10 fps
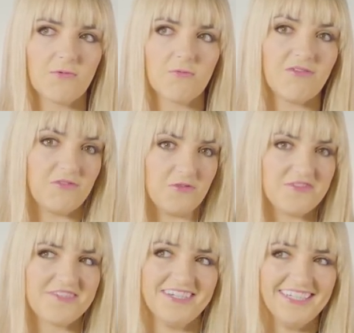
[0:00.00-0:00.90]

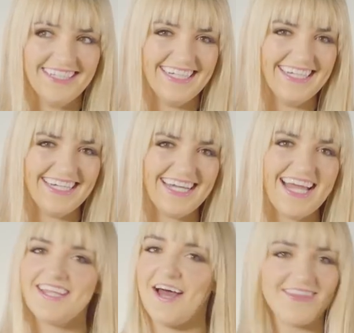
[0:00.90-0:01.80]
ruffles.
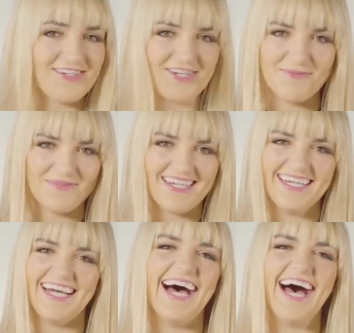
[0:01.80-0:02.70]
Not the chips.
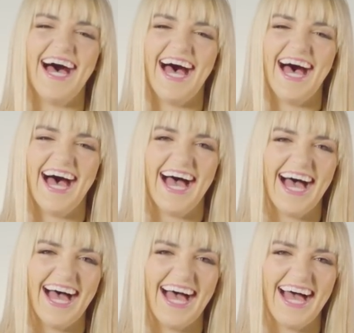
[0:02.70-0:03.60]

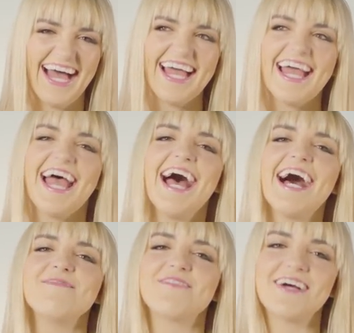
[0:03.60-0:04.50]

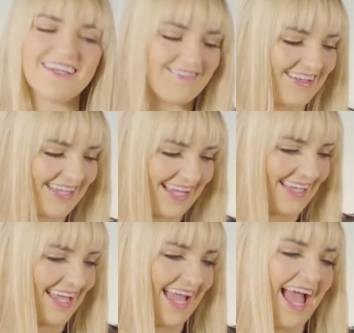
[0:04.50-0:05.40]
I'm talking about
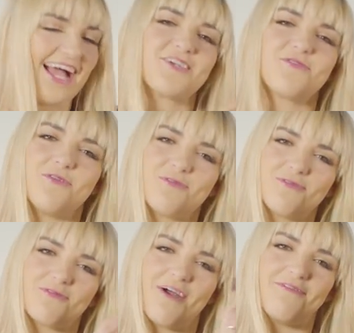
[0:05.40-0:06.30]
like actual
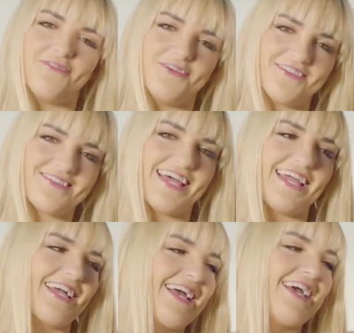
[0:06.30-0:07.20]
ruffles,
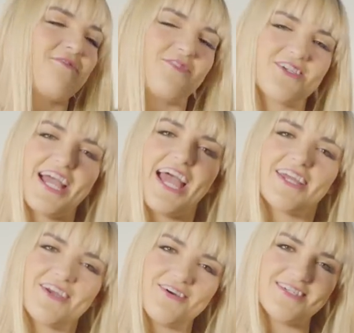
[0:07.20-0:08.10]
like which kind
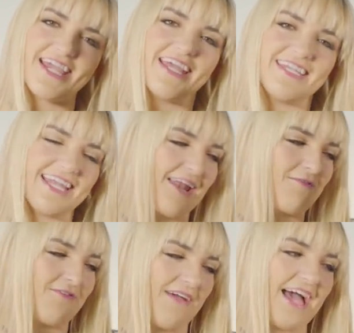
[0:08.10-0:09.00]
of goes hand in hand
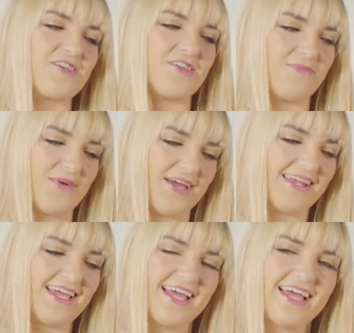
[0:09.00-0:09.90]
with fashion, but